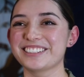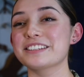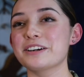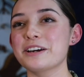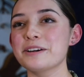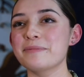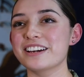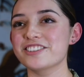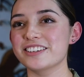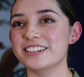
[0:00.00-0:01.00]
So I am
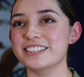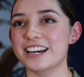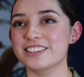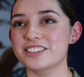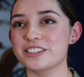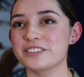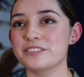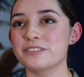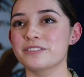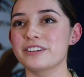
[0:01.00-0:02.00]
actually attached
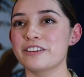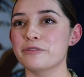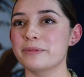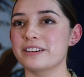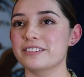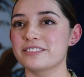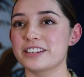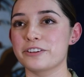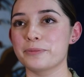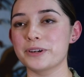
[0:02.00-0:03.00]
to Naval Medical
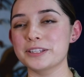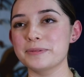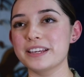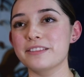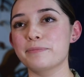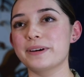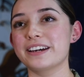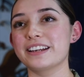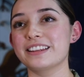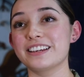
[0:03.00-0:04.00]
Center Portsmouth,
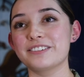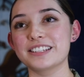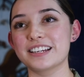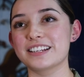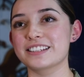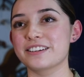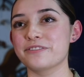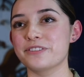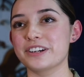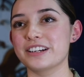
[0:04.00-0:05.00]
but the USNS
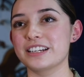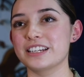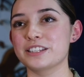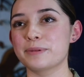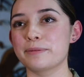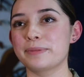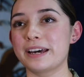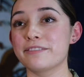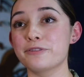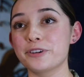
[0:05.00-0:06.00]
Comfort is my
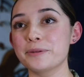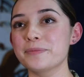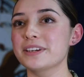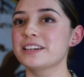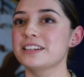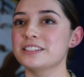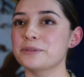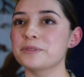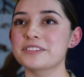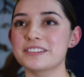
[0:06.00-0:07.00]
platform.
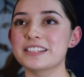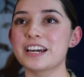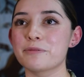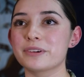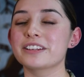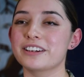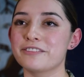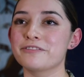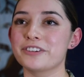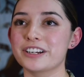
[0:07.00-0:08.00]
So most of the time when the
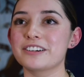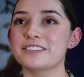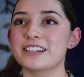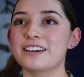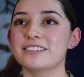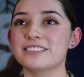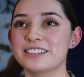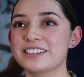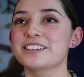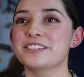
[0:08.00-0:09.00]
Comfort goes out,
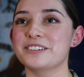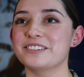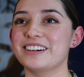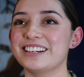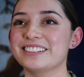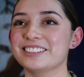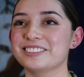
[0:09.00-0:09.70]
so do I.